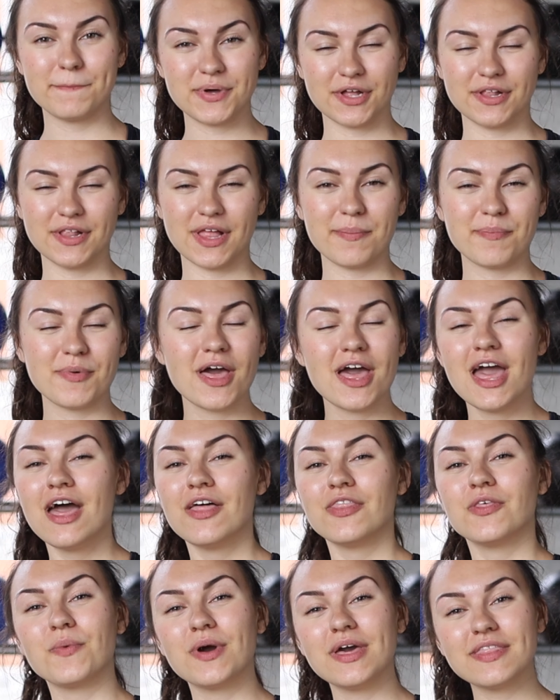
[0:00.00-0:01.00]
pull-up.
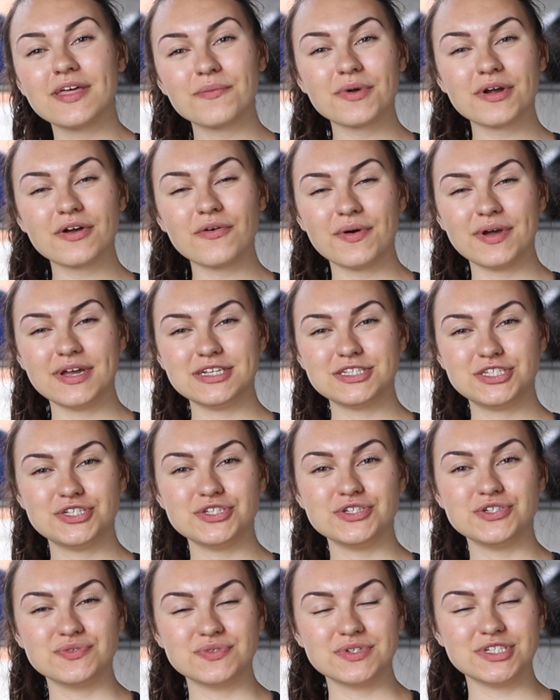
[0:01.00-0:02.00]
The way that we're going
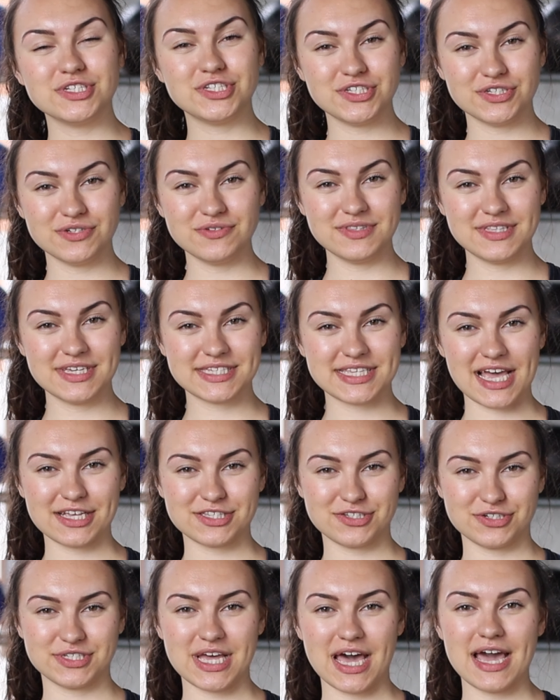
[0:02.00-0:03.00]
to do this
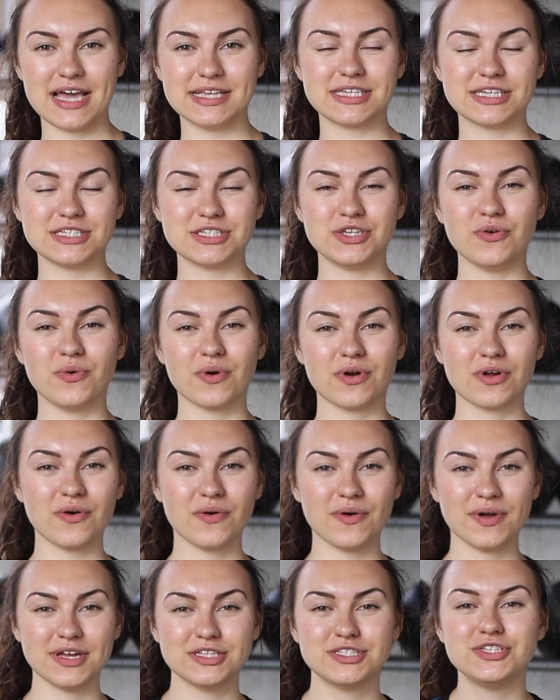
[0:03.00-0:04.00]
exercise is you are
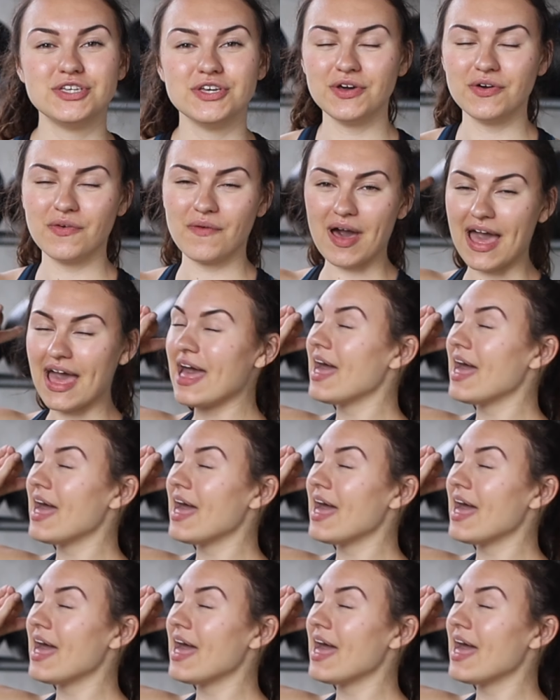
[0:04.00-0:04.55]
going to